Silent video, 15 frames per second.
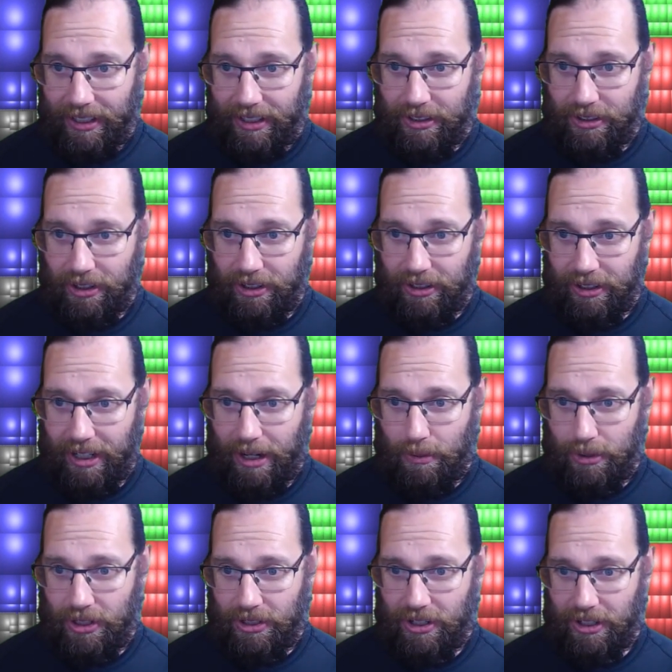So I
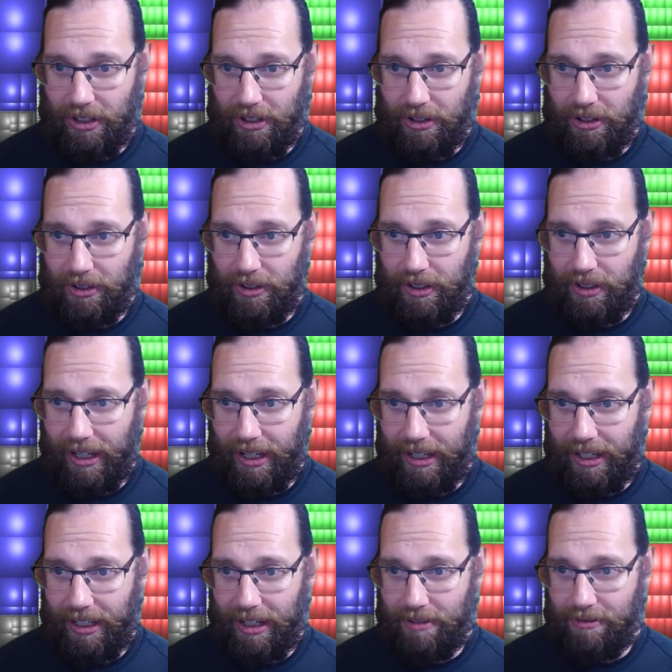will just
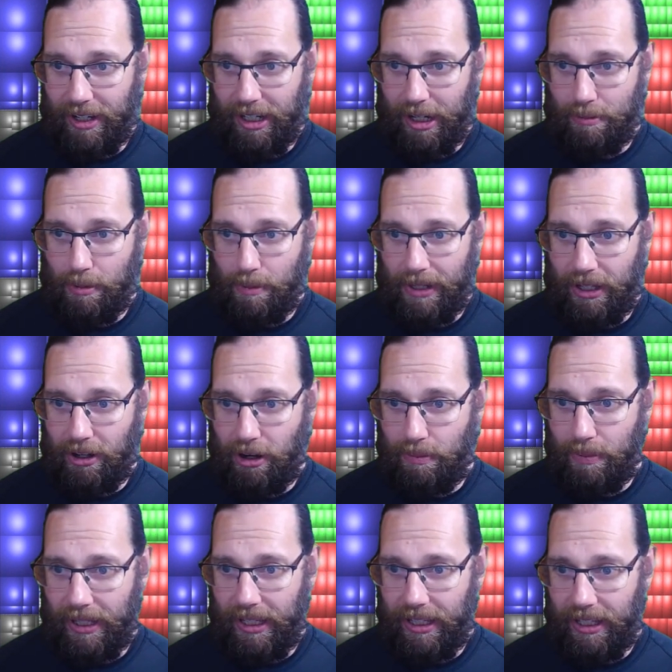uh,
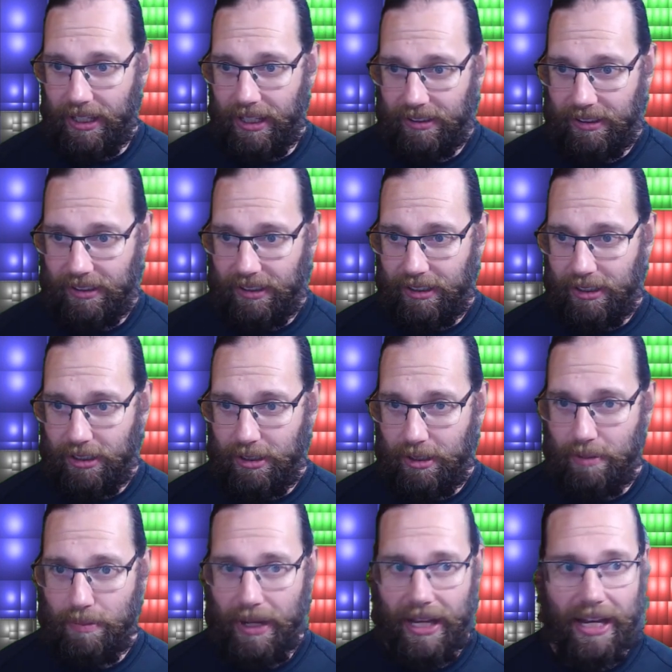copy
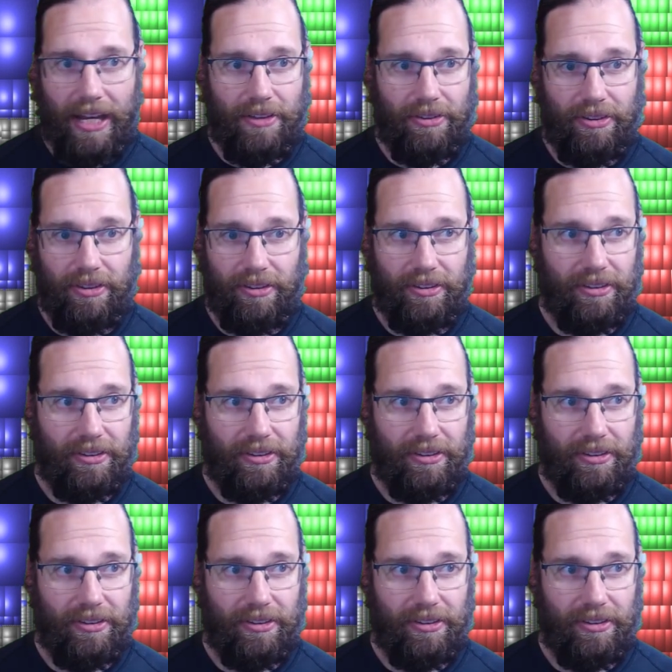path